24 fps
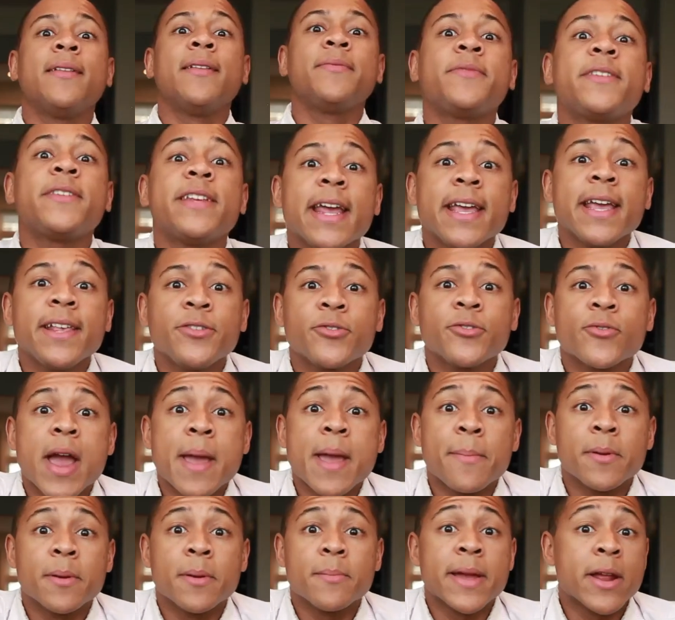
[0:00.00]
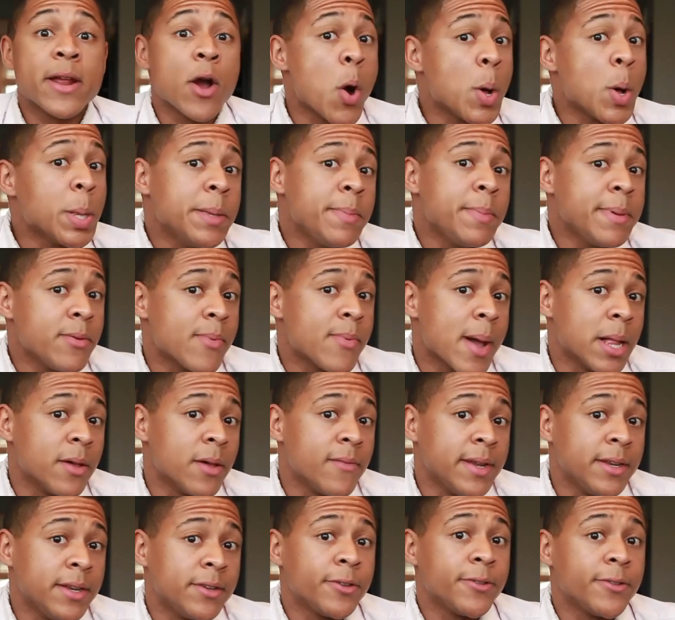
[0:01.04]
Today's gripe may only be
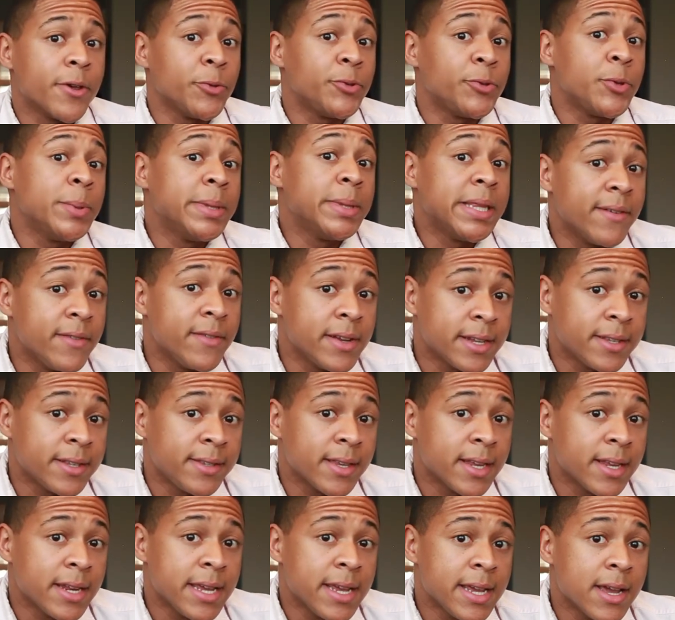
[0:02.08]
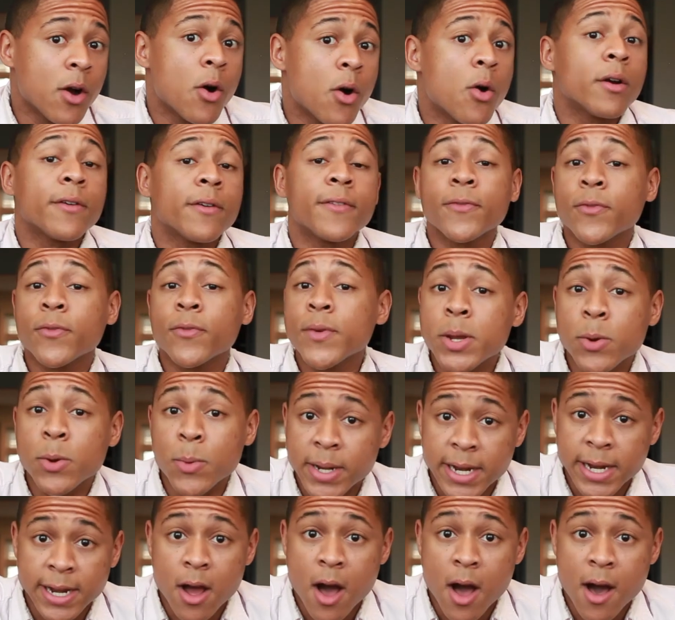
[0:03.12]
relevant to those who live in a city or frequent
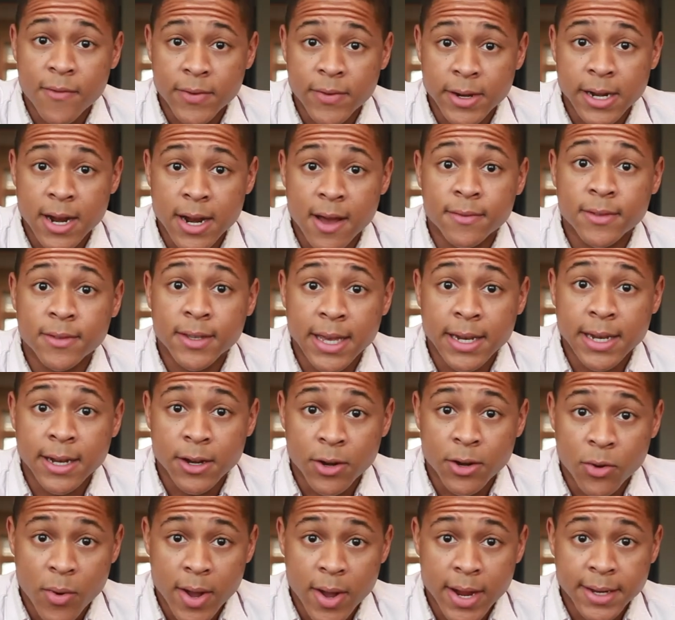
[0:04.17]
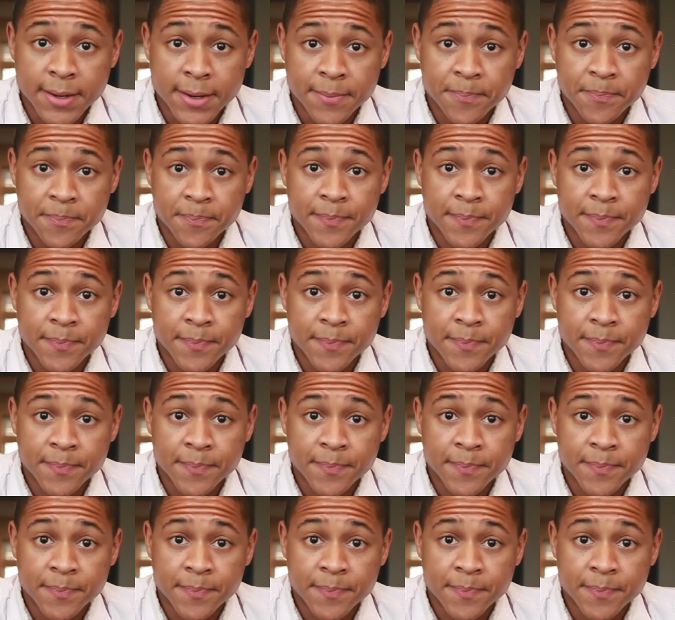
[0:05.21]
it often enough to get annoyed.